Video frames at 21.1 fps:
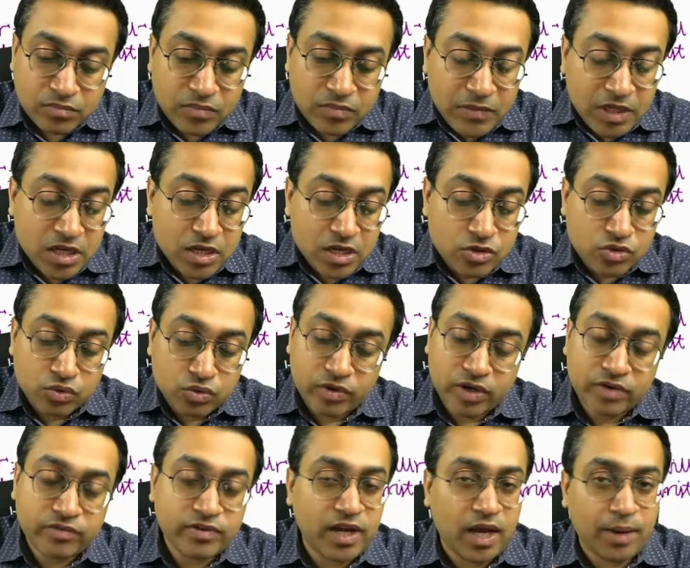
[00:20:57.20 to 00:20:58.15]
So what will
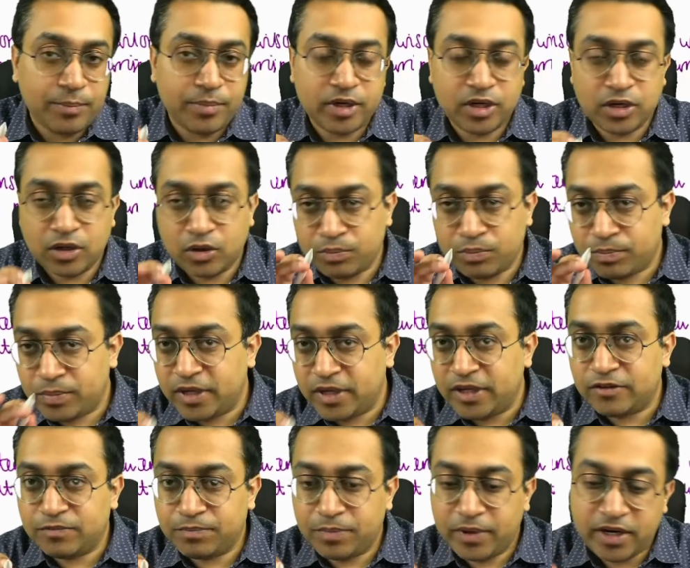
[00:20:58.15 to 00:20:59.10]
happen? Now please
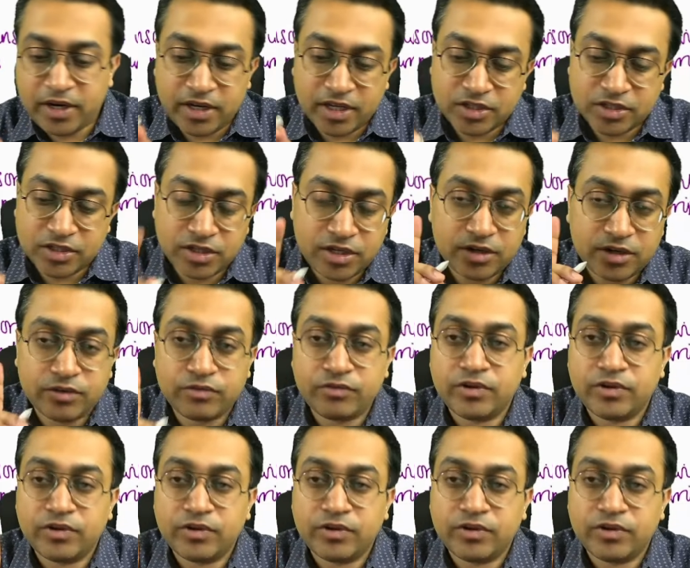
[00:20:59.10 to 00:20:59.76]
pay attention, it is very